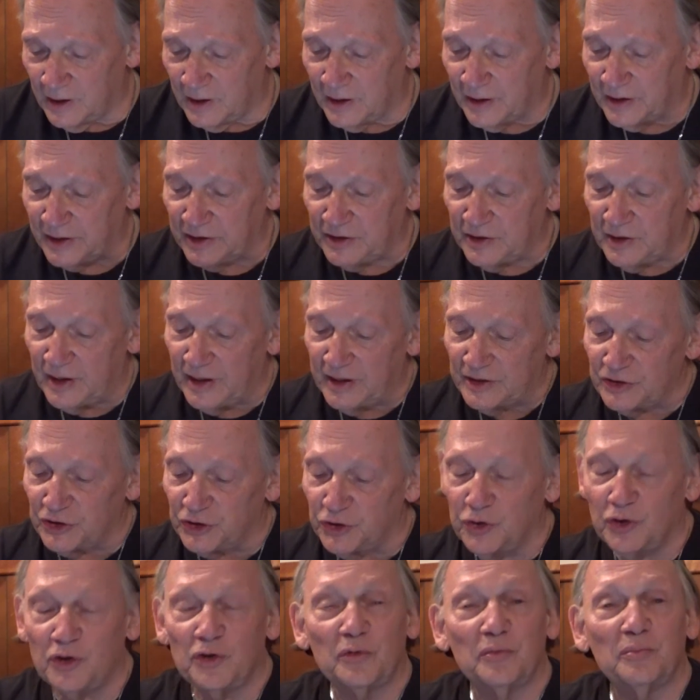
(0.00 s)
and it
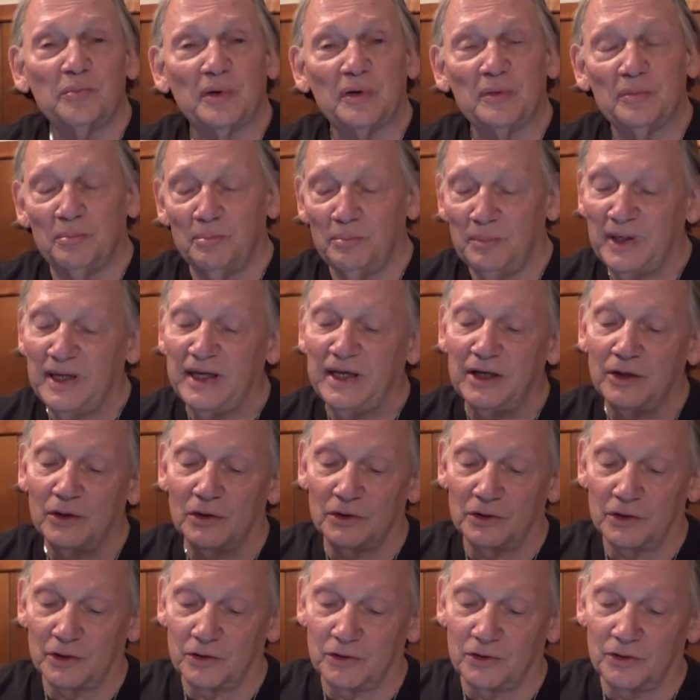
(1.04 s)
should have been me
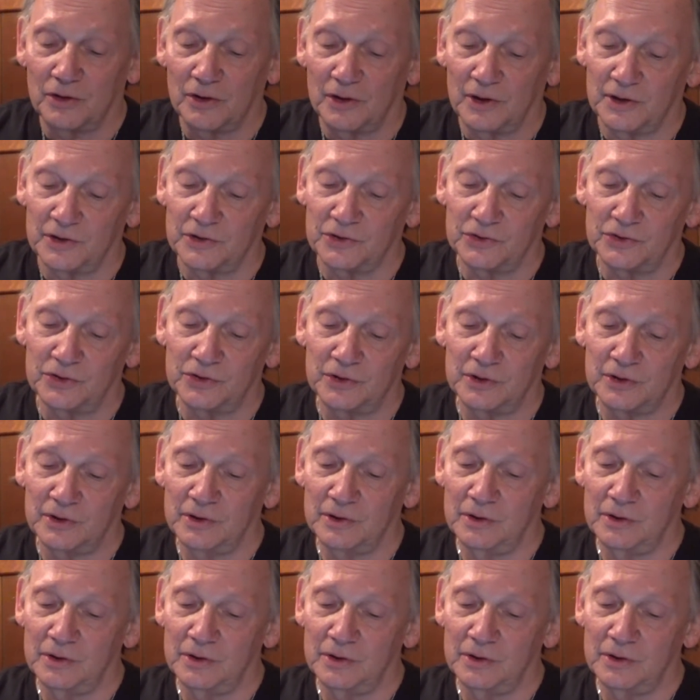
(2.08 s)
on the cross.